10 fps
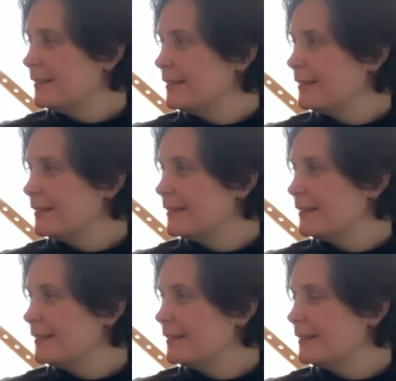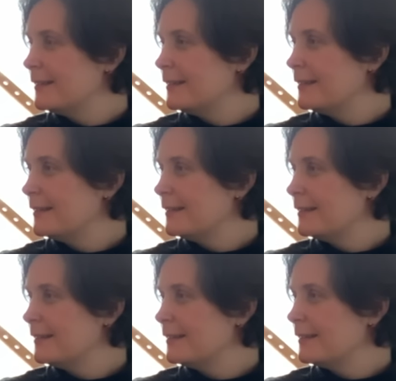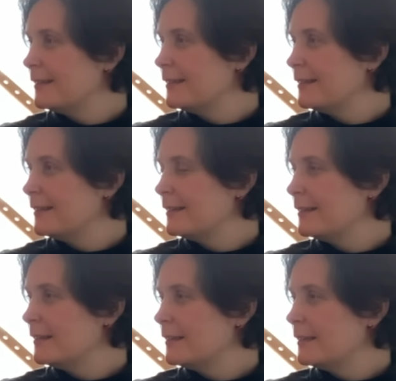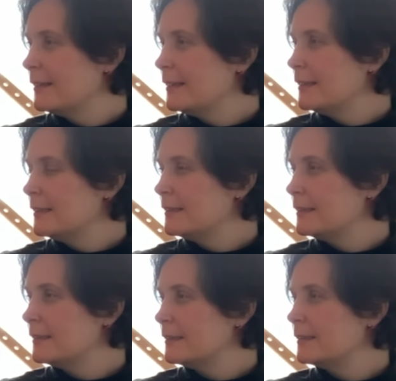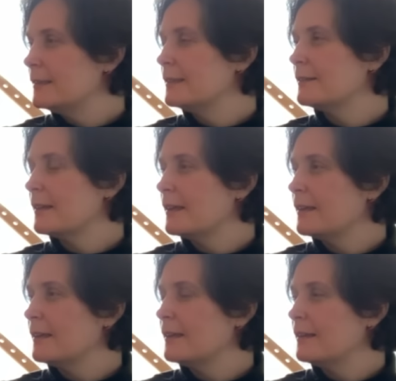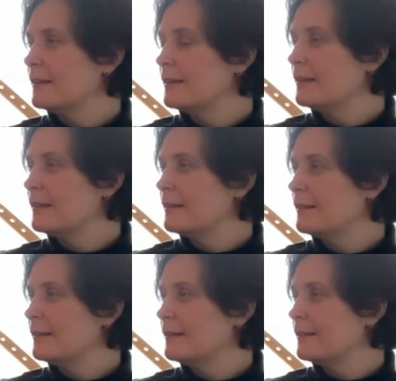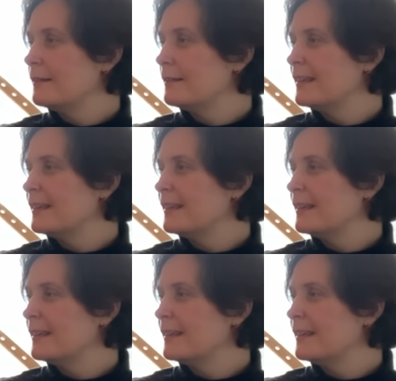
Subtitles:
(not speaking)